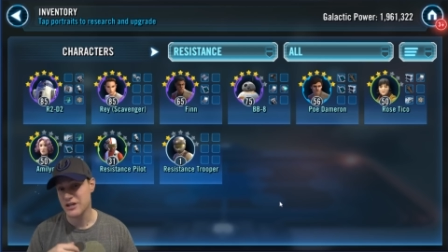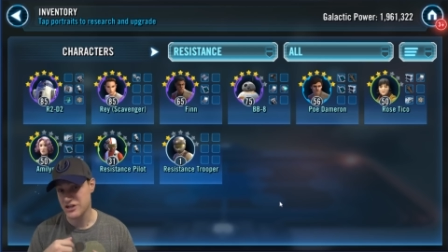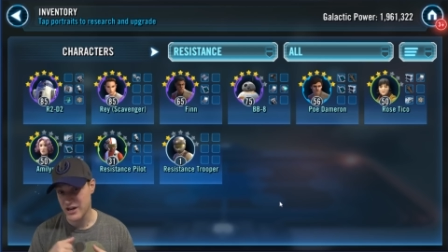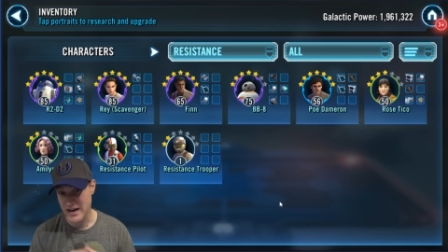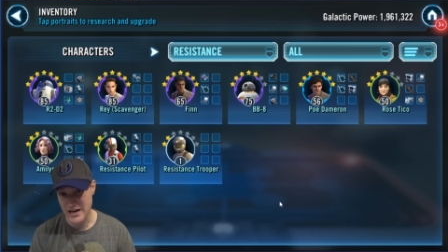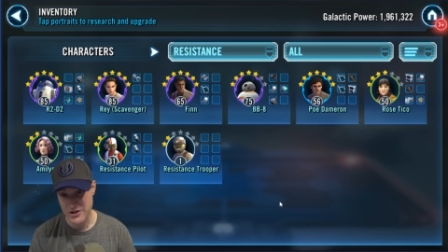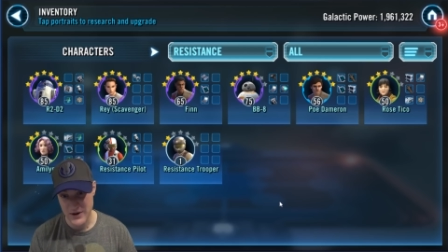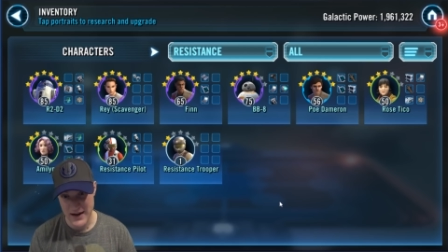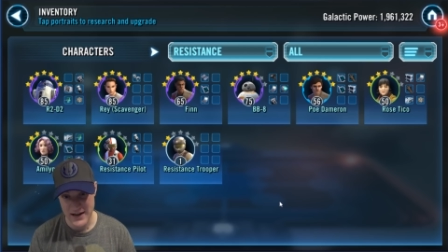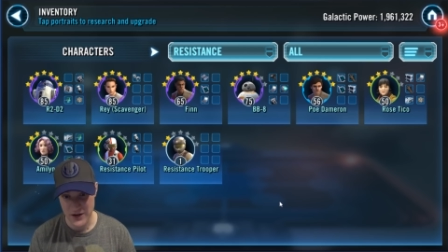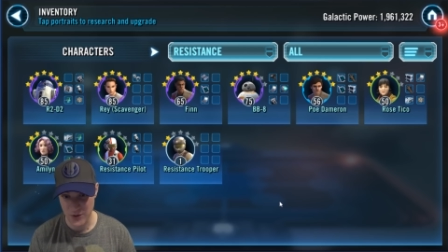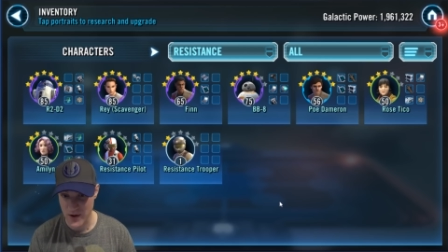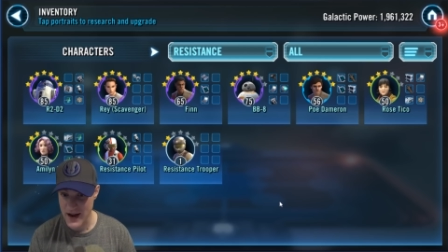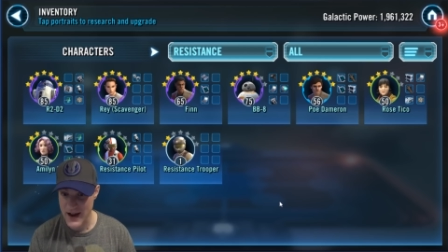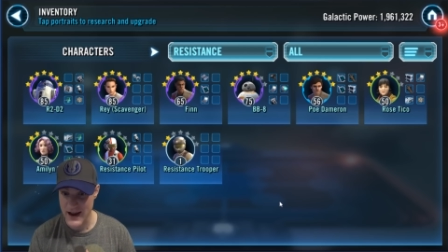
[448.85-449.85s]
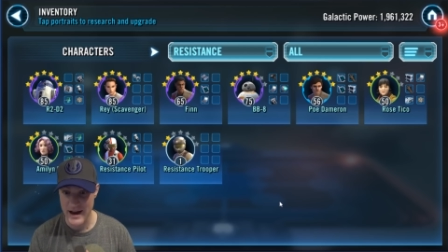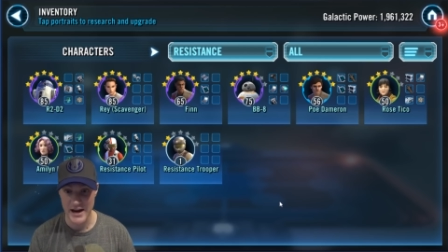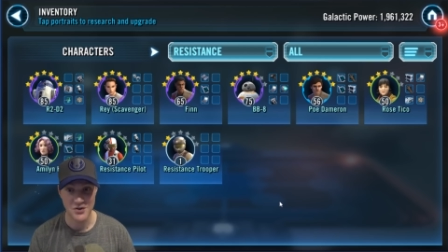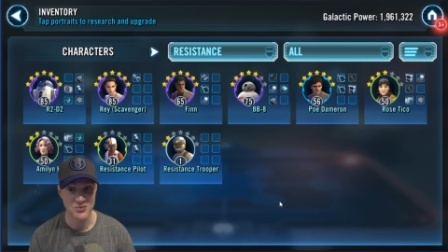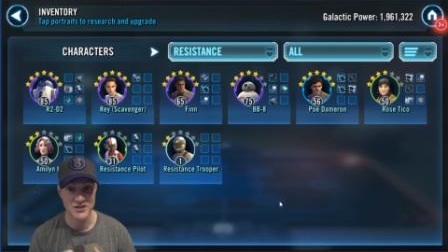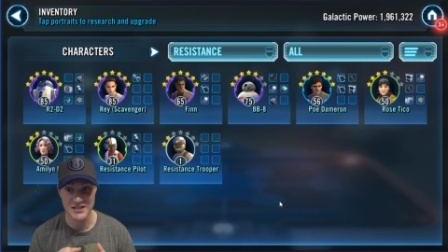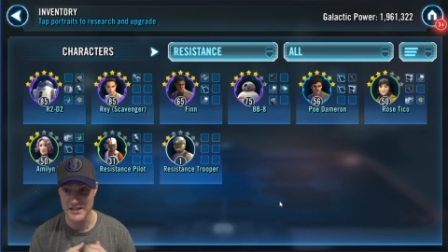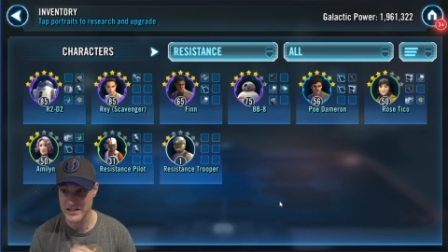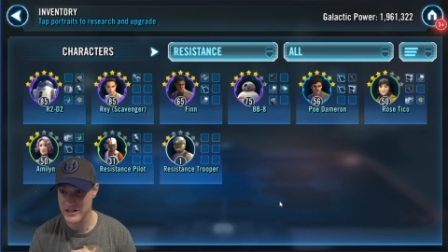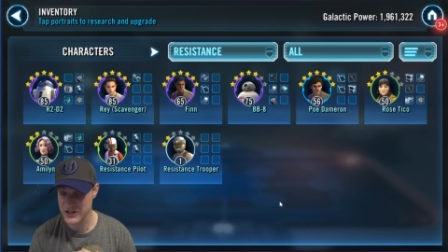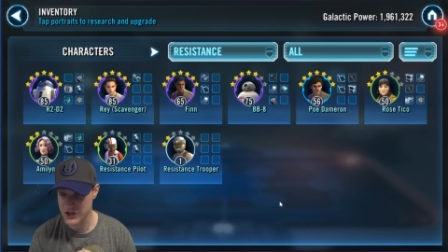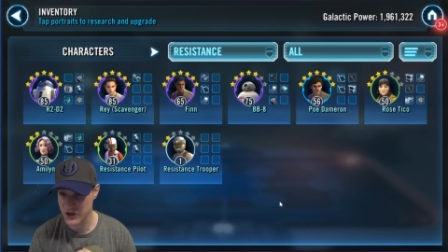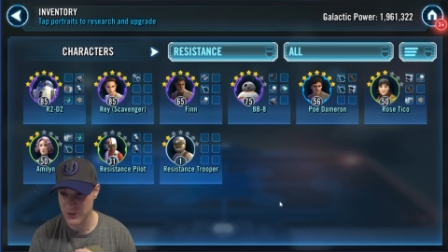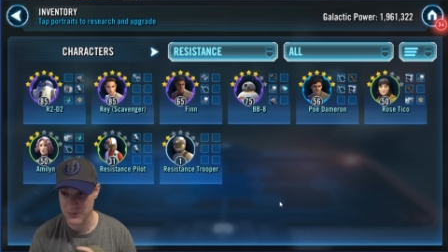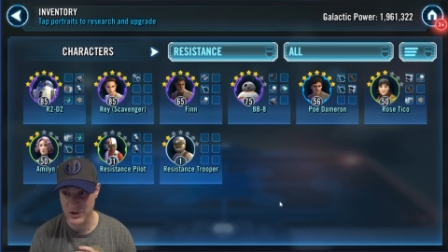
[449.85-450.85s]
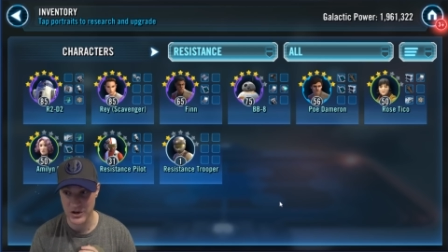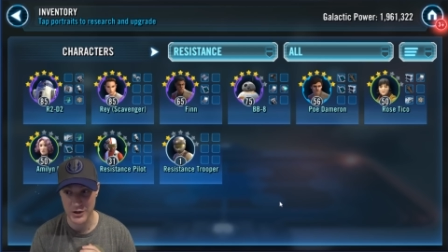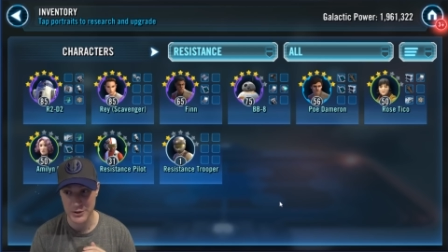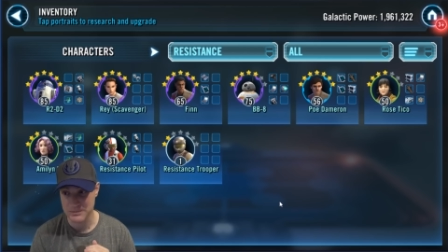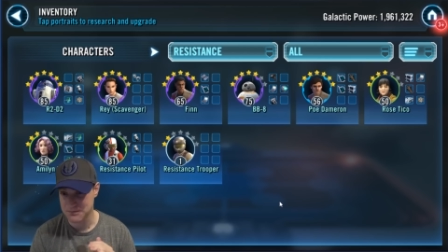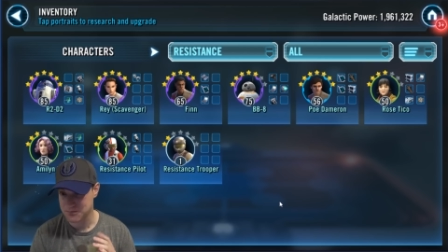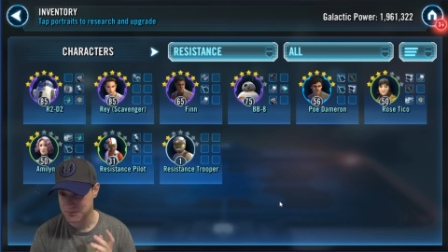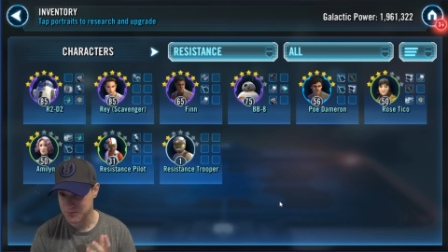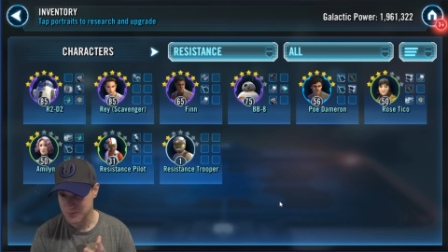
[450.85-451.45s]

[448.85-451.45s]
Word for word: Jedi Training Rey, Resistance Trooper,